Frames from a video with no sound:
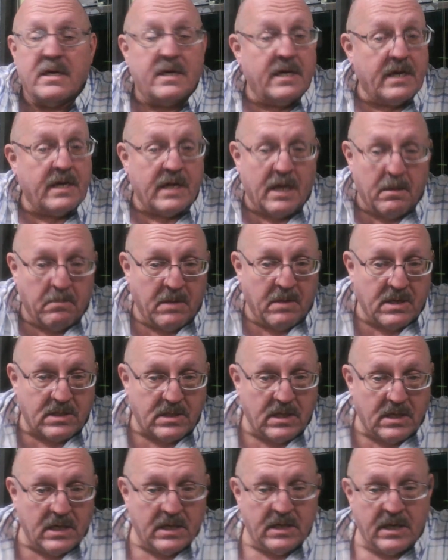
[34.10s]
didn't get
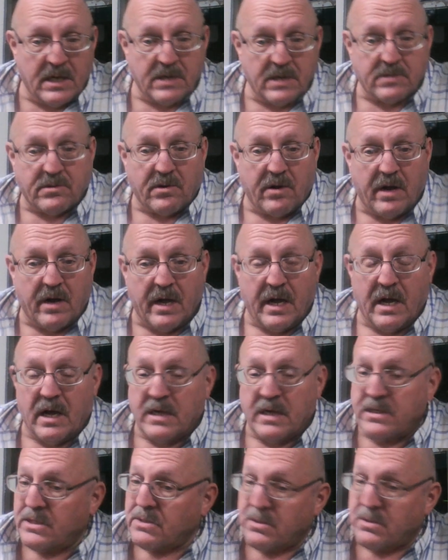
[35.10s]
much done yesterday.
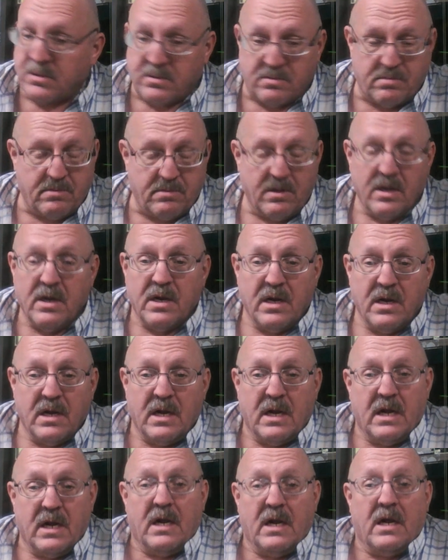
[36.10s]
I just
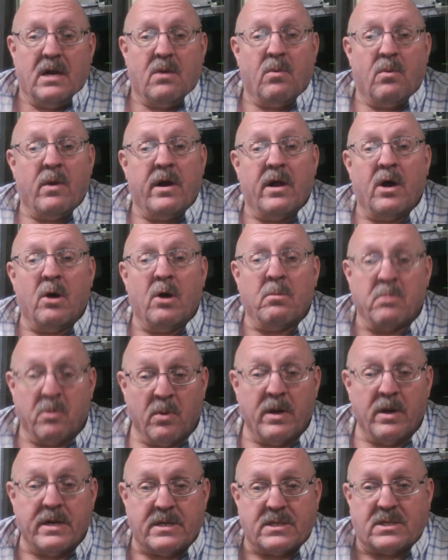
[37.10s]
went home
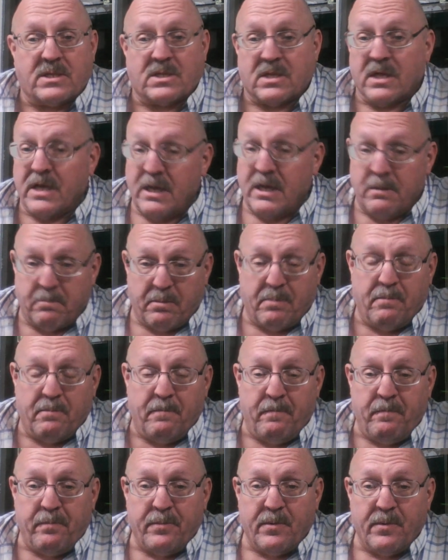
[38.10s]
and went to sleep.
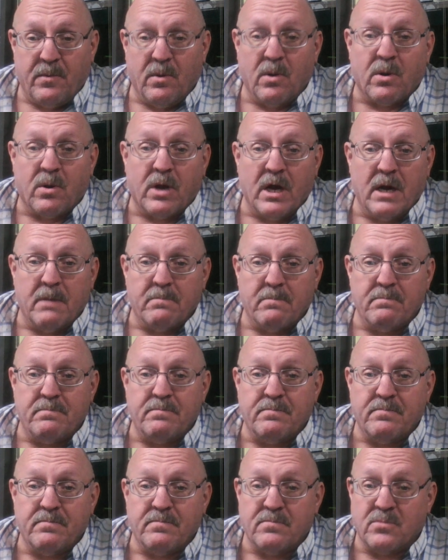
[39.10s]
Woke up
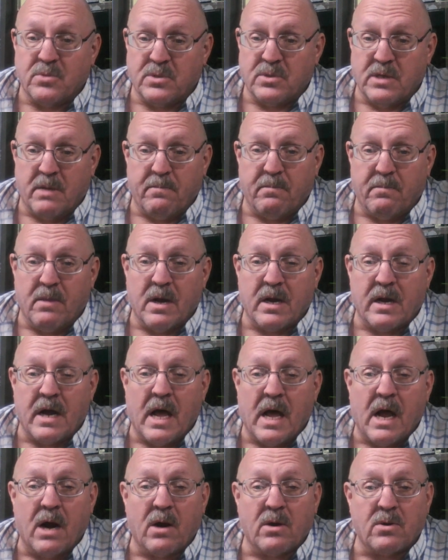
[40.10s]
and was up about an
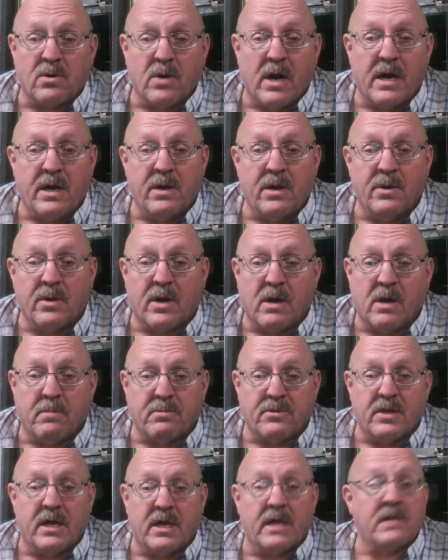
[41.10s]
hour trying to do a
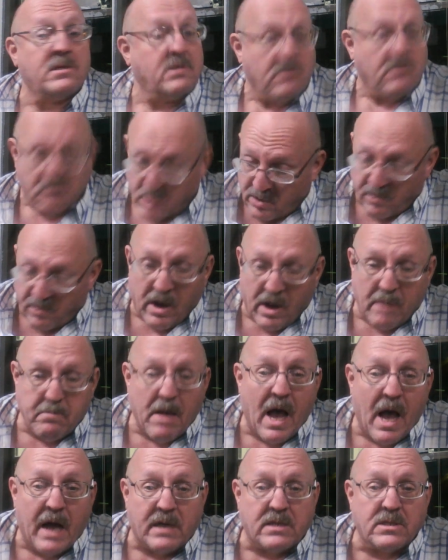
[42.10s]
couple things and went right
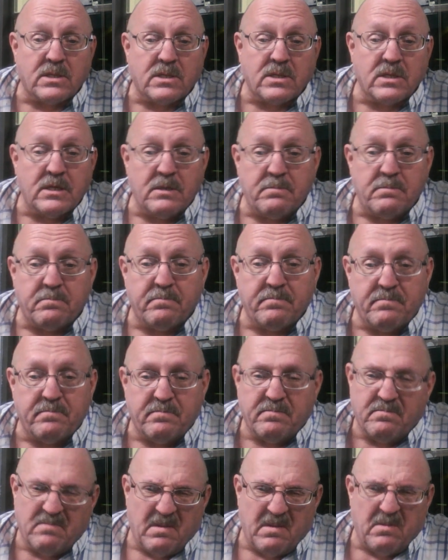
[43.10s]
back to sleep,
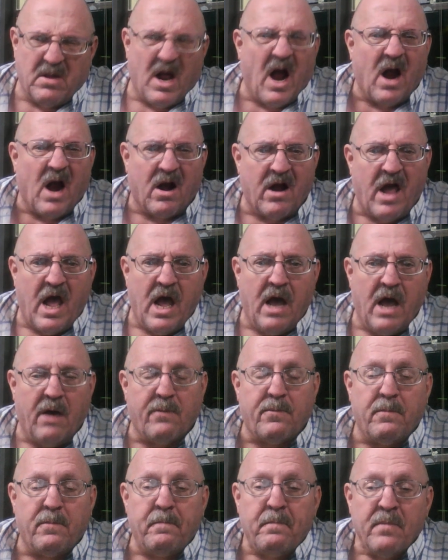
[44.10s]
maybe an hour and a
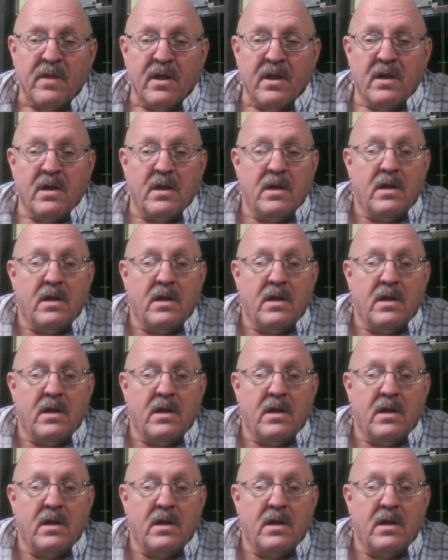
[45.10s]
half.